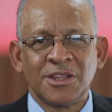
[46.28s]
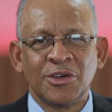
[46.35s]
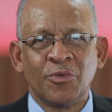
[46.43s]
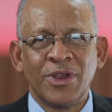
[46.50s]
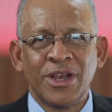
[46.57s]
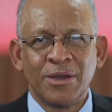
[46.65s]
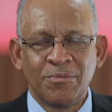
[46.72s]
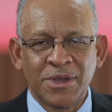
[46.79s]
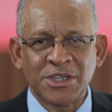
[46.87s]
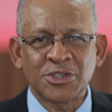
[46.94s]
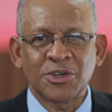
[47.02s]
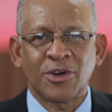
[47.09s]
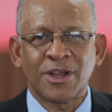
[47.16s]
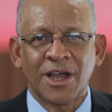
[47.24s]
the William
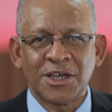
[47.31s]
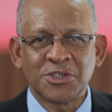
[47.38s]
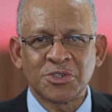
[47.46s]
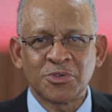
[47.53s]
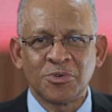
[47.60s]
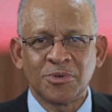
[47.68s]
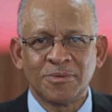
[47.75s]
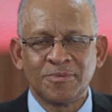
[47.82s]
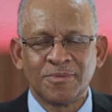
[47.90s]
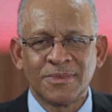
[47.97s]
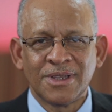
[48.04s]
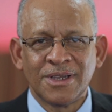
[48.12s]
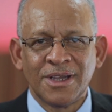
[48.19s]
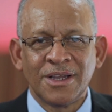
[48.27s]
Pescott High School.
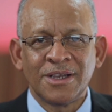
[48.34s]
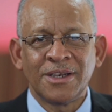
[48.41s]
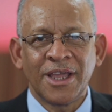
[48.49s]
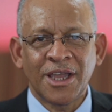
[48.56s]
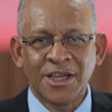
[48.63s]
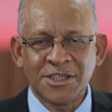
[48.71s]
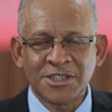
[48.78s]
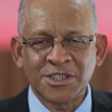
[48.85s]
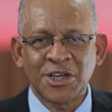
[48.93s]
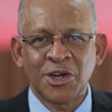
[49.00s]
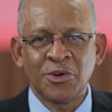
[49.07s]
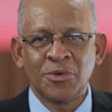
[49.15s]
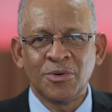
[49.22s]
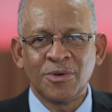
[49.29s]
Decades
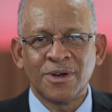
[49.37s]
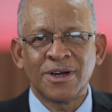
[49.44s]
ago,